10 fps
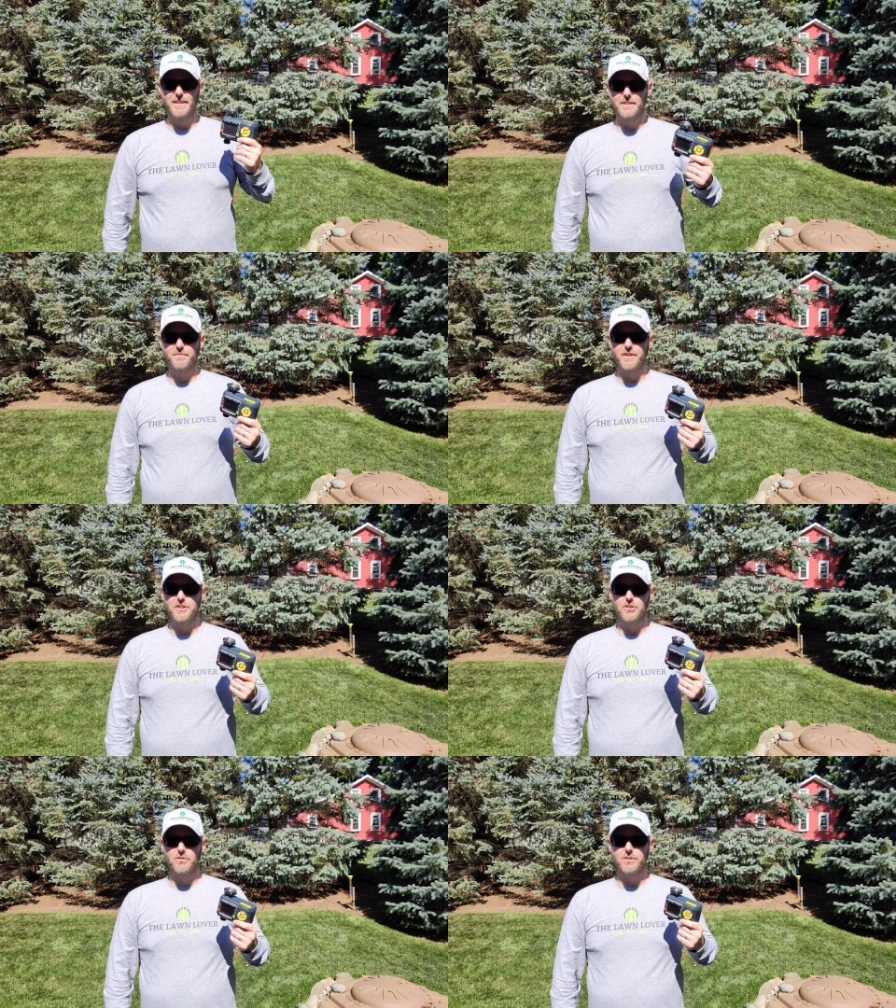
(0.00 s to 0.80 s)
its
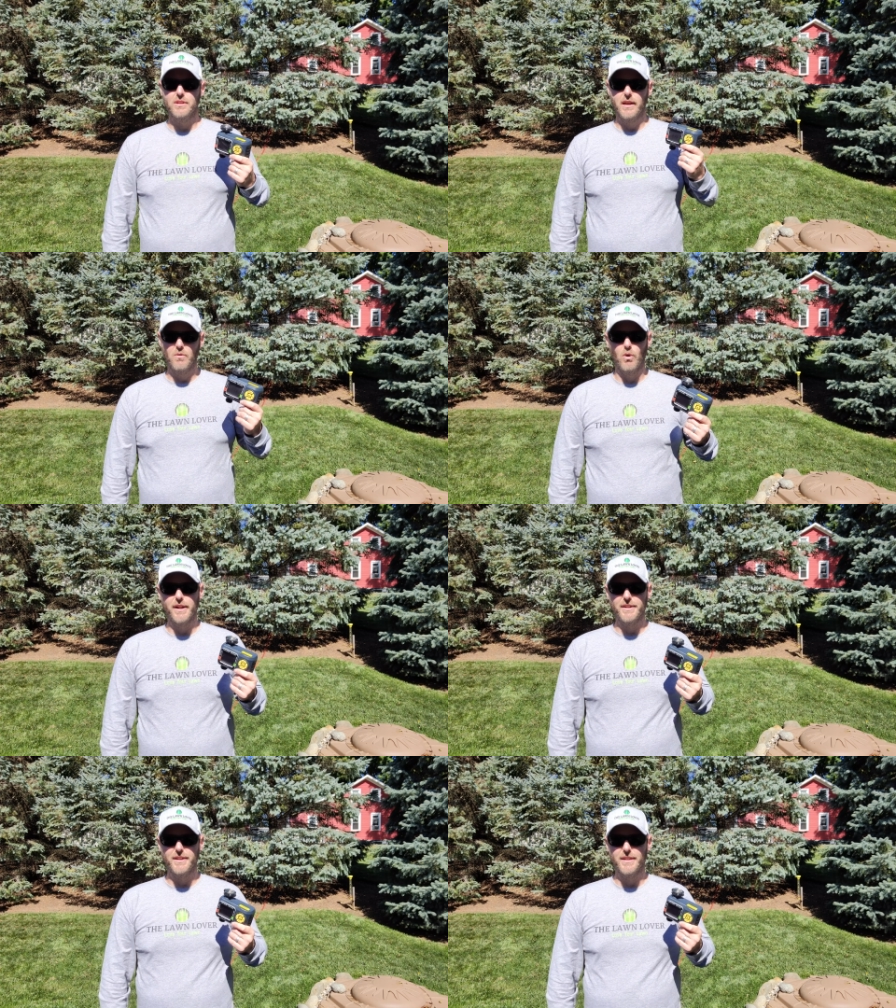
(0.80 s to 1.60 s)
features and what
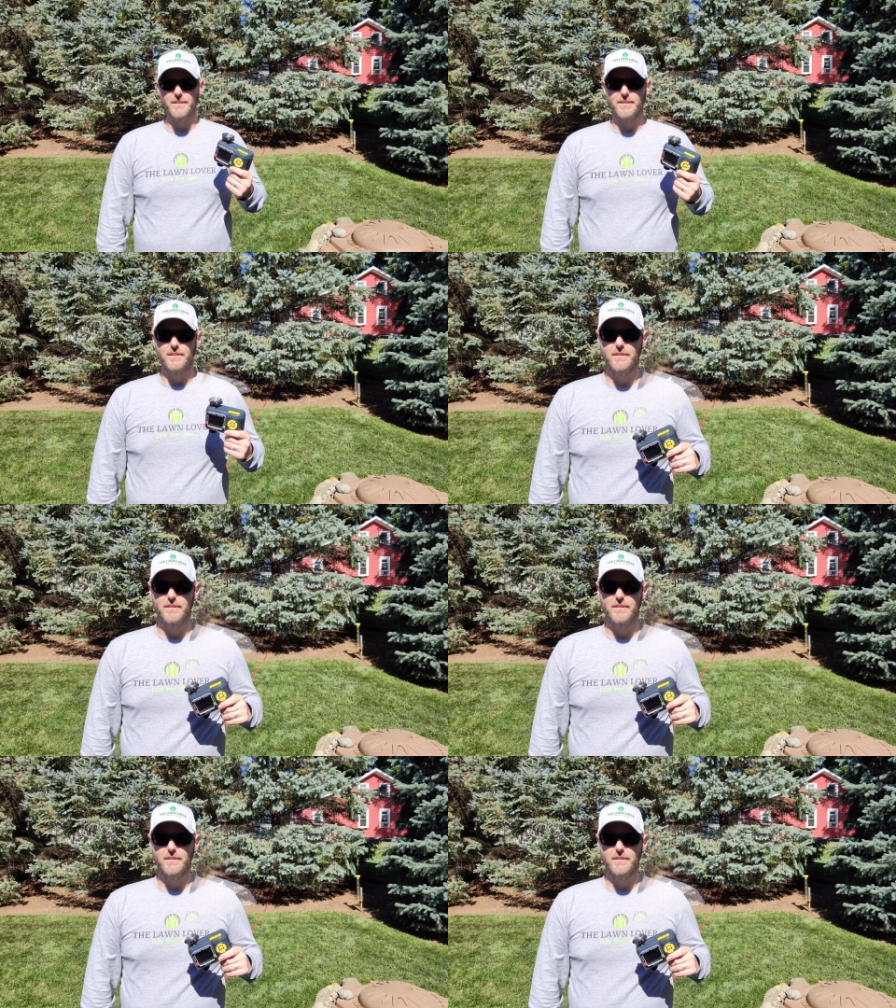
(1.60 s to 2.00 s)
it does.